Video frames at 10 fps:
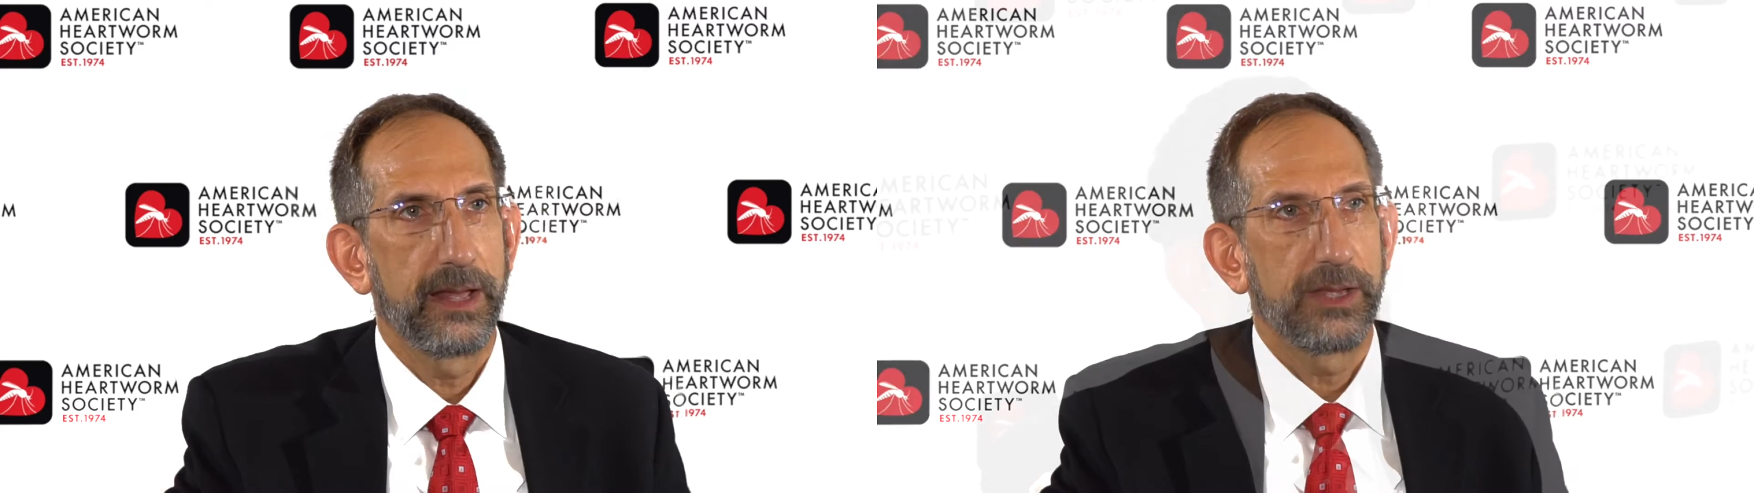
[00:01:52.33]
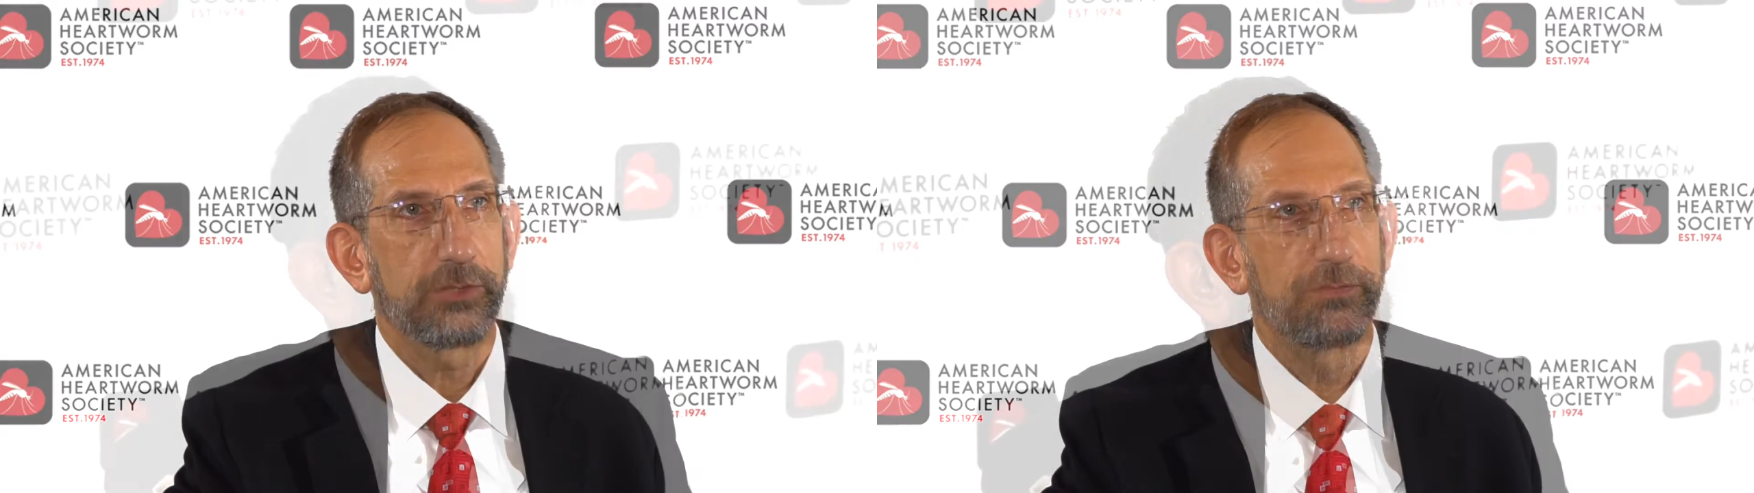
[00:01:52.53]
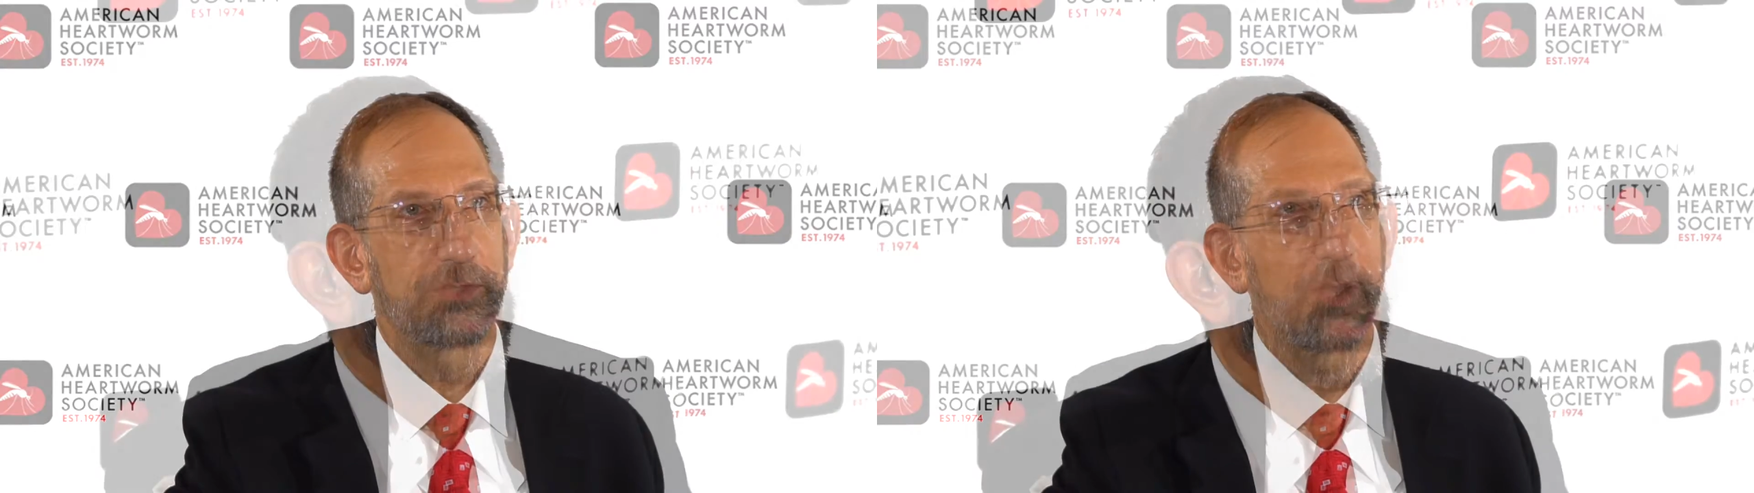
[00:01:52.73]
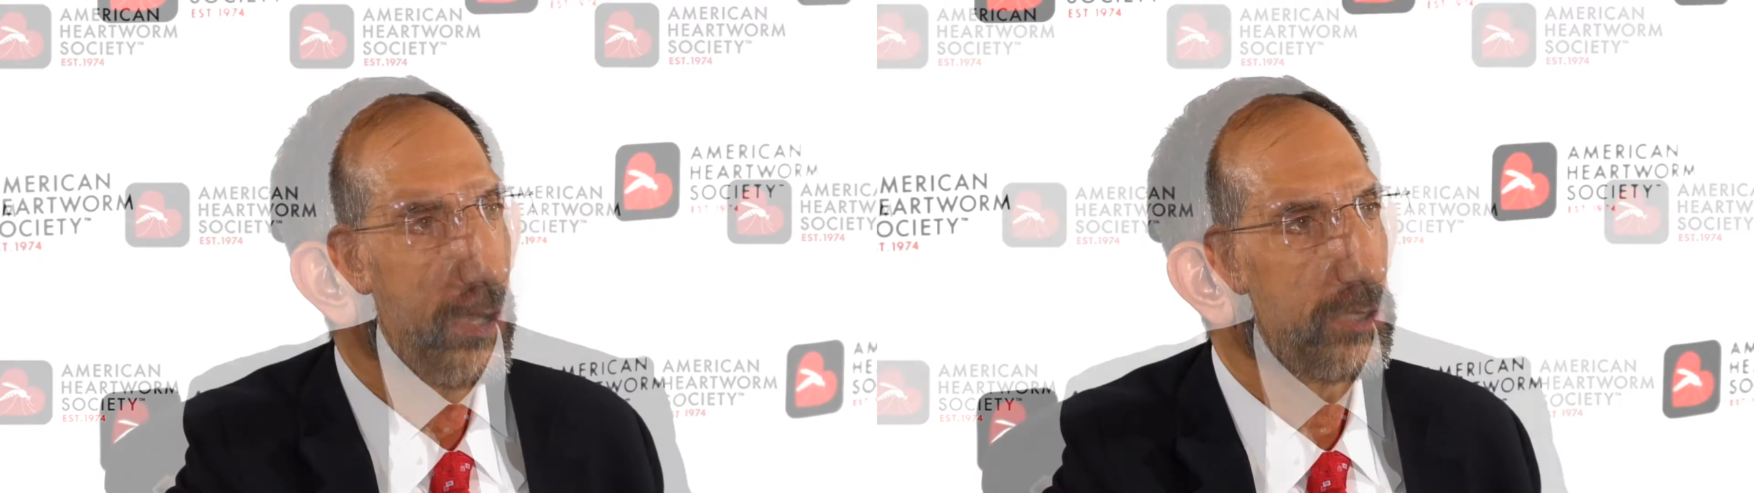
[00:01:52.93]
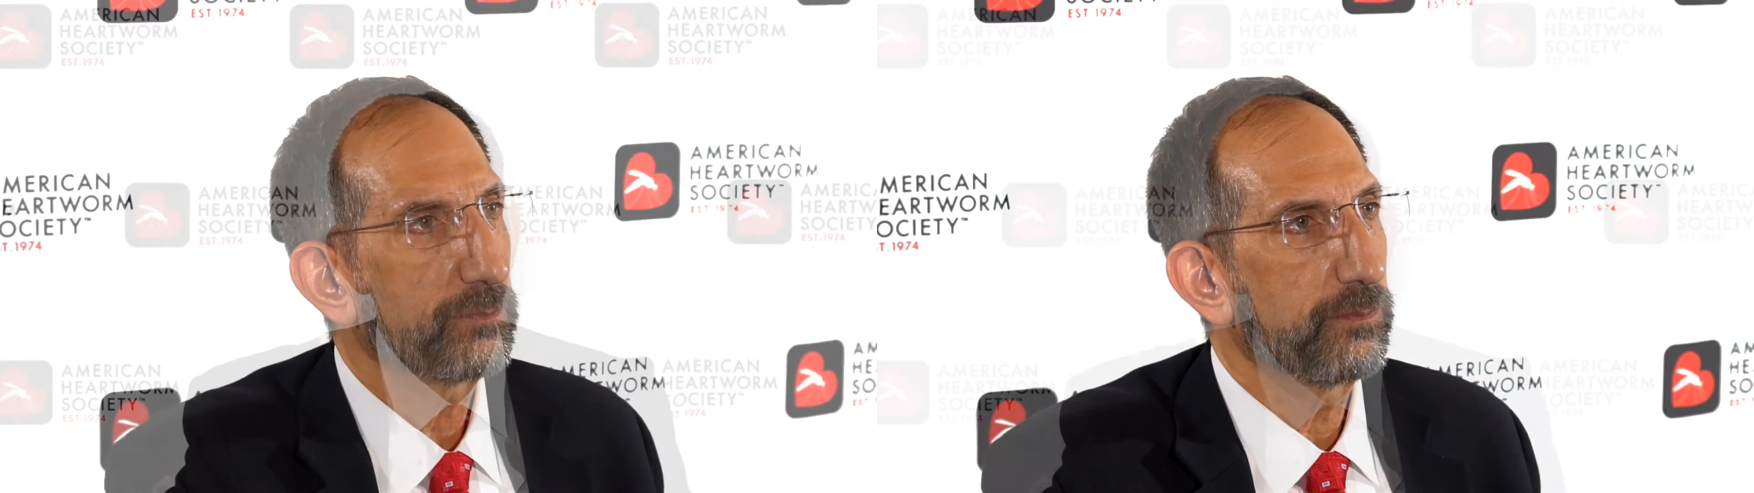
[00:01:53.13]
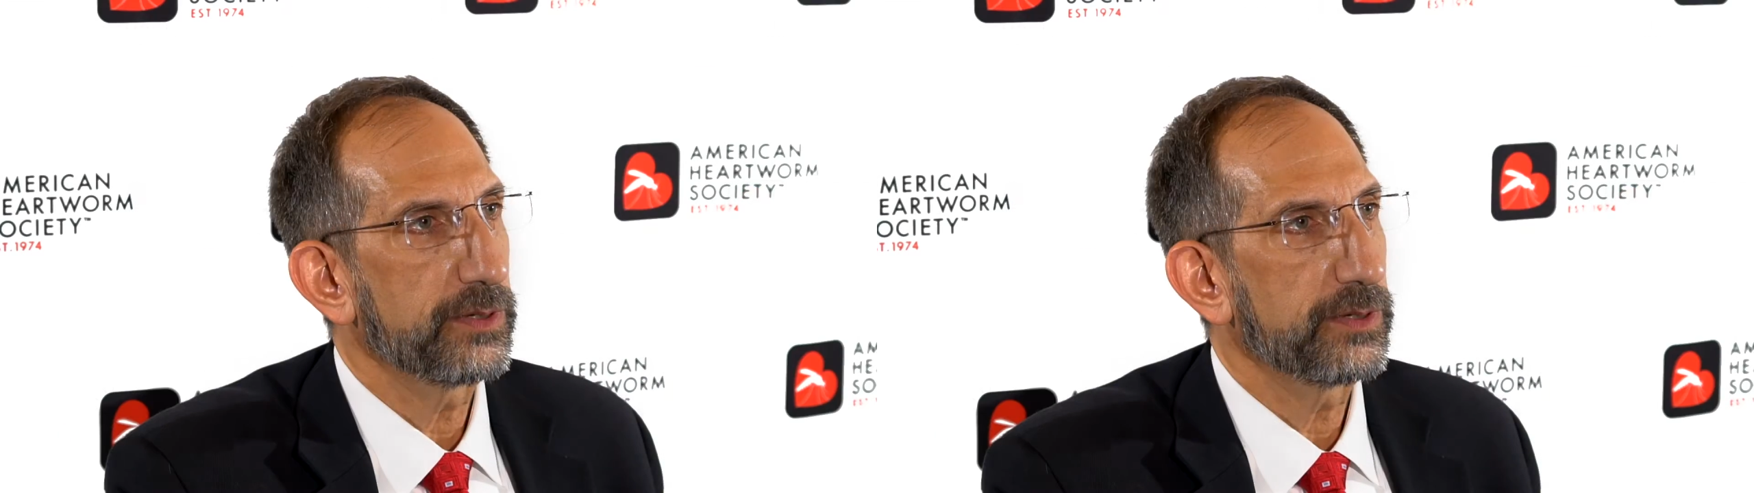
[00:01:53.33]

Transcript: So if a dog